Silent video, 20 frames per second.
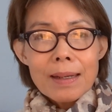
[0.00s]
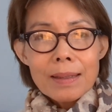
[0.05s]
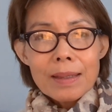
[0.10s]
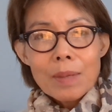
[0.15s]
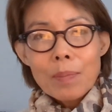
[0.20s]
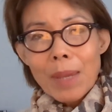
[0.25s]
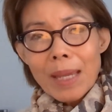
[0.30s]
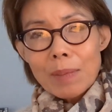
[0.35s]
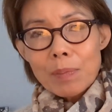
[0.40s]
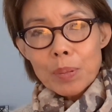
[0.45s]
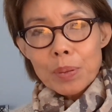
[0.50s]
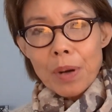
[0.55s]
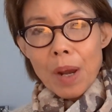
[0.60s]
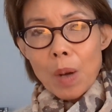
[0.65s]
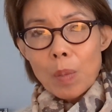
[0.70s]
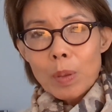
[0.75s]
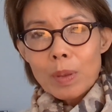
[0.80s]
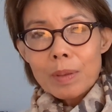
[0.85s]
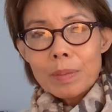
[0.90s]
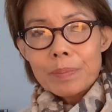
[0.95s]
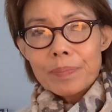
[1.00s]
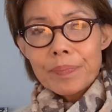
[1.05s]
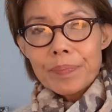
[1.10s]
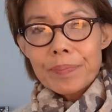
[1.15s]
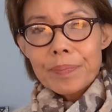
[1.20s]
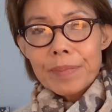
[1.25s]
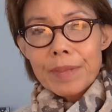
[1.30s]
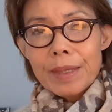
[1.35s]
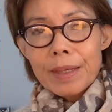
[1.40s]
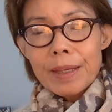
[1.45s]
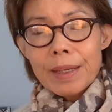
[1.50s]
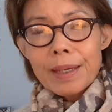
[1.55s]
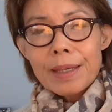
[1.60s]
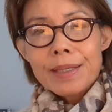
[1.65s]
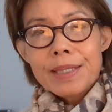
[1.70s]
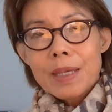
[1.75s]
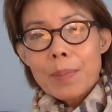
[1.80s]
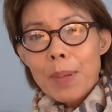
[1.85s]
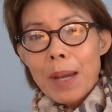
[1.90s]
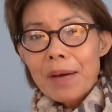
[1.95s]
The main problem
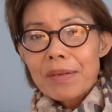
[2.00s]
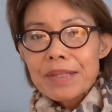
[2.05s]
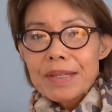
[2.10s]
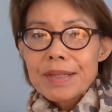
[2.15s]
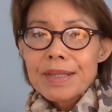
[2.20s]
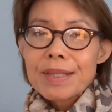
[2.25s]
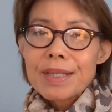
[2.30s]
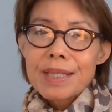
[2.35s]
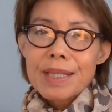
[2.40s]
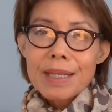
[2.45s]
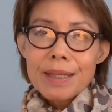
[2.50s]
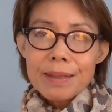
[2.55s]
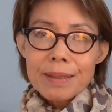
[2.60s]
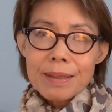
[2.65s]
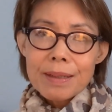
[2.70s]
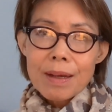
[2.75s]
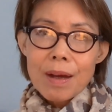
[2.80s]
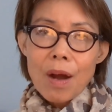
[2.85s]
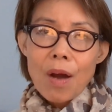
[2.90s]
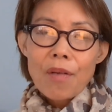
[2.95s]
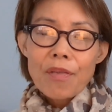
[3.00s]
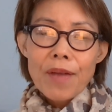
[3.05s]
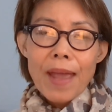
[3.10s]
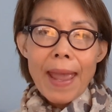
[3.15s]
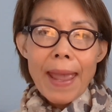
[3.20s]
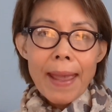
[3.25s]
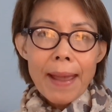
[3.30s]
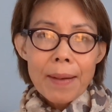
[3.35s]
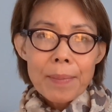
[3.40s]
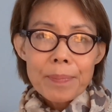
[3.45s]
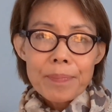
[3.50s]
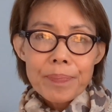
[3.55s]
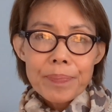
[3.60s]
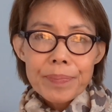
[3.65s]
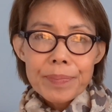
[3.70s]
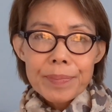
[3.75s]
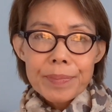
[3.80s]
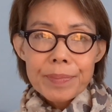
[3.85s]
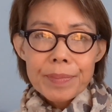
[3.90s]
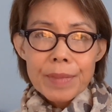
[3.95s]
is about the sin of Ham.
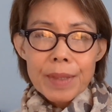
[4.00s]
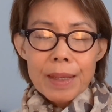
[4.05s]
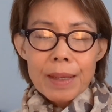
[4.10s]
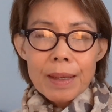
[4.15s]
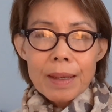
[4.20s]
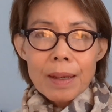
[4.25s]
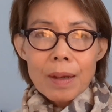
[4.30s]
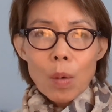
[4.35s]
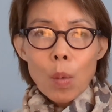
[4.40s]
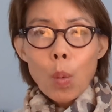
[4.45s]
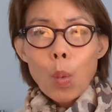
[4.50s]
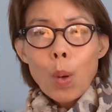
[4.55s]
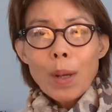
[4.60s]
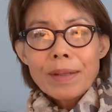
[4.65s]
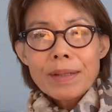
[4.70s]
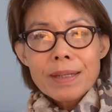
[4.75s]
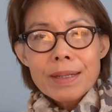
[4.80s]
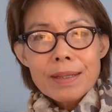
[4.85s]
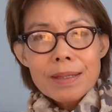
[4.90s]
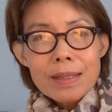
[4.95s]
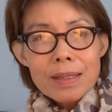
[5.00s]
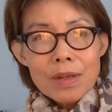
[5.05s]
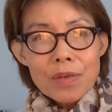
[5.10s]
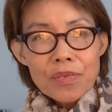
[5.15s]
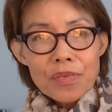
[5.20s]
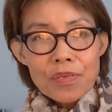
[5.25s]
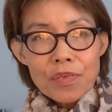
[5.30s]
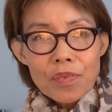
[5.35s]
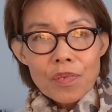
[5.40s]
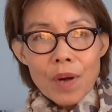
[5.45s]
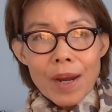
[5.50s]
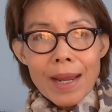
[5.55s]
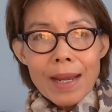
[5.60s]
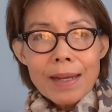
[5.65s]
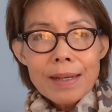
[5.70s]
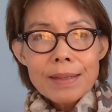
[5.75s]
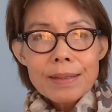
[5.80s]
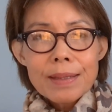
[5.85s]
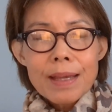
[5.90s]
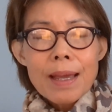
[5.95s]
What does the
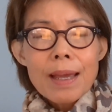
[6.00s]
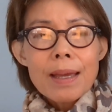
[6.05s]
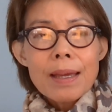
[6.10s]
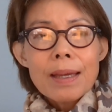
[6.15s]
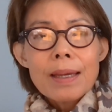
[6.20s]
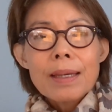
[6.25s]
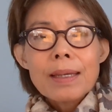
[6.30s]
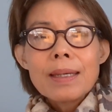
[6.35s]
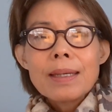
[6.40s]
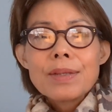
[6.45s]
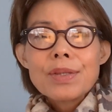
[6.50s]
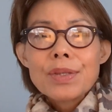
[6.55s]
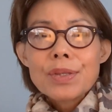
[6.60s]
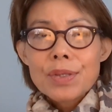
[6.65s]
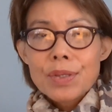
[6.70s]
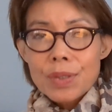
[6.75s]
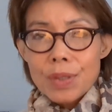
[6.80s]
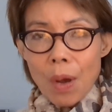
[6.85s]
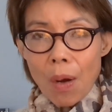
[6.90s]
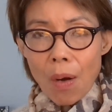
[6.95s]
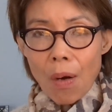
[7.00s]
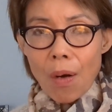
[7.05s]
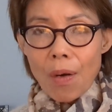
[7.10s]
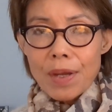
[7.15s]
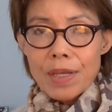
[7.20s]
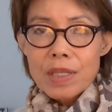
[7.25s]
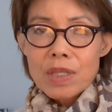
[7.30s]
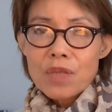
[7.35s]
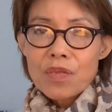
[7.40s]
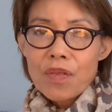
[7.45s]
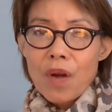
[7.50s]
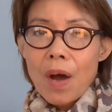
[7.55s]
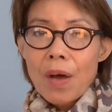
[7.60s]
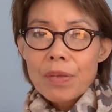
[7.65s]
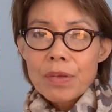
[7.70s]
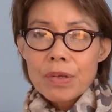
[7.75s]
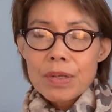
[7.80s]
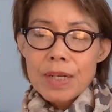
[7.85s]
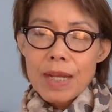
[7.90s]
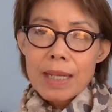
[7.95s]
phrase "he saw his
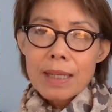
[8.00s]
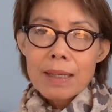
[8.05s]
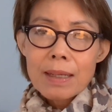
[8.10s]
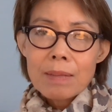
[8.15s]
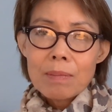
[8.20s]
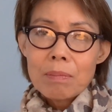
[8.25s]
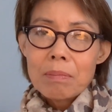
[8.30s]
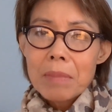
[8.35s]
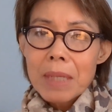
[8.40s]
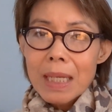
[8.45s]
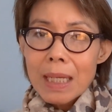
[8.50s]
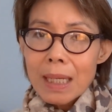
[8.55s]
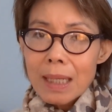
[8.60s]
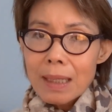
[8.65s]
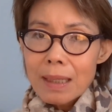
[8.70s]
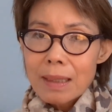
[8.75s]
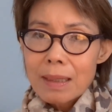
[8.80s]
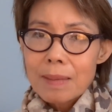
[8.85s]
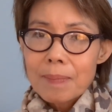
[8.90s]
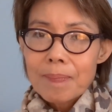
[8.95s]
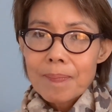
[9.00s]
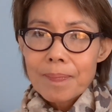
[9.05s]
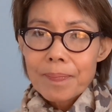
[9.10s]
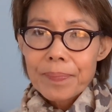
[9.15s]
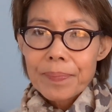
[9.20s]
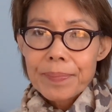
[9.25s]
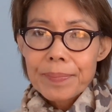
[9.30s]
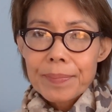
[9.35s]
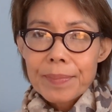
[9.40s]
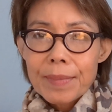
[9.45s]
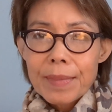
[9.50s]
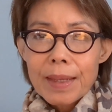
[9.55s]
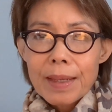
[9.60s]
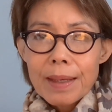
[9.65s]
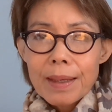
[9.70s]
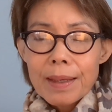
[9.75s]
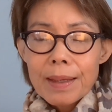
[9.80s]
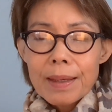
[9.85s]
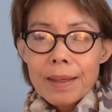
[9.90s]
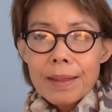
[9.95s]
father naked" mean?
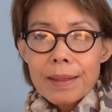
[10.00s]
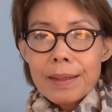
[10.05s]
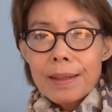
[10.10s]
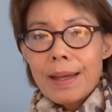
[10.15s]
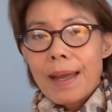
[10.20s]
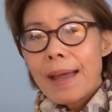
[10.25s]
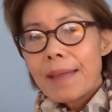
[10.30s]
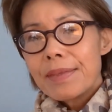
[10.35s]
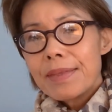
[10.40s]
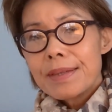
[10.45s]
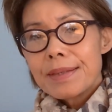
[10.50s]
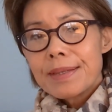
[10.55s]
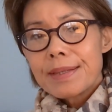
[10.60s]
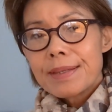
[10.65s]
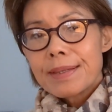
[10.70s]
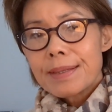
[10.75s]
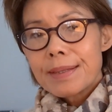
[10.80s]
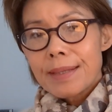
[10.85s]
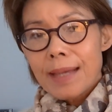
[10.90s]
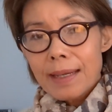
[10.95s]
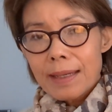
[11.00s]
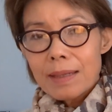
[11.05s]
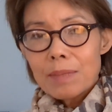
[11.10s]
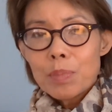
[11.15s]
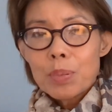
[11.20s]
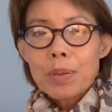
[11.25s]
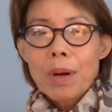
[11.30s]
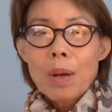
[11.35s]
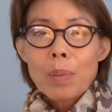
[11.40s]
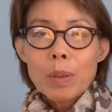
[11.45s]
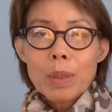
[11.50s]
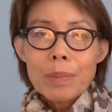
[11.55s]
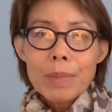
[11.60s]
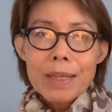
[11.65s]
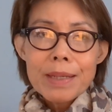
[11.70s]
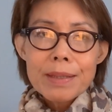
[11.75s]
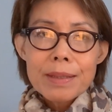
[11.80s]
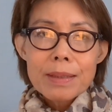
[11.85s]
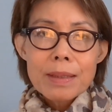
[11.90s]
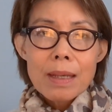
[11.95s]
And the second problem
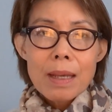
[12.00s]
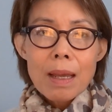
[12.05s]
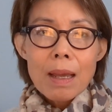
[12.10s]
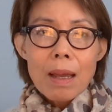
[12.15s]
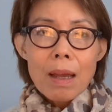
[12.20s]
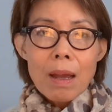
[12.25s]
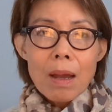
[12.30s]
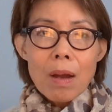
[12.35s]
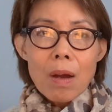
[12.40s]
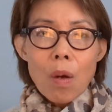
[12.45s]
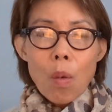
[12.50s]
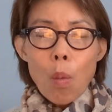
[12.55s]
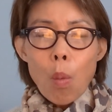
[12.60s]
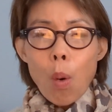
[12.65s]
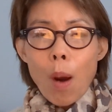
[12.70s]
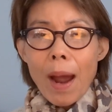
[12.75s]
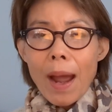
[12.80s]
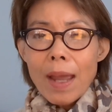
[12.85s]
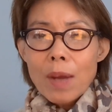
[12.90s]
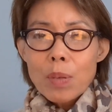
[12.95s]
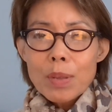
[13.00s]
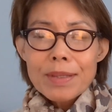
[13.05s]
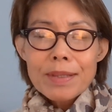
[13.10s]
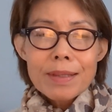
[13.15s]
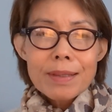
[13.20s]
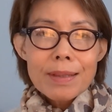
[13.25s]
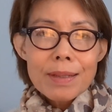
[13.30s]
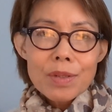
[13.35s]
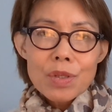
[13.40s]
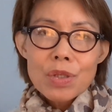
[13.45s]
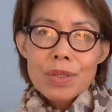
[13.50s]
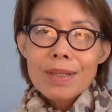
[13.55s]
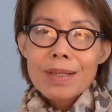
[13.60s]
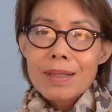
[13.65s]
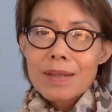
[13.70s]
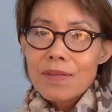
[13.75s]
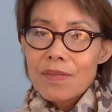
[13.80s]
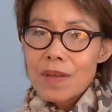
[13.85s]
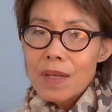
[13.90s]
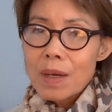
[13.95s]
is, why was such a
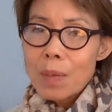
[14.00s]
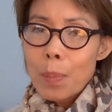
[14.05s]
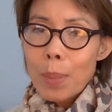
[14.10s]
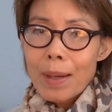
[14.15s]
severe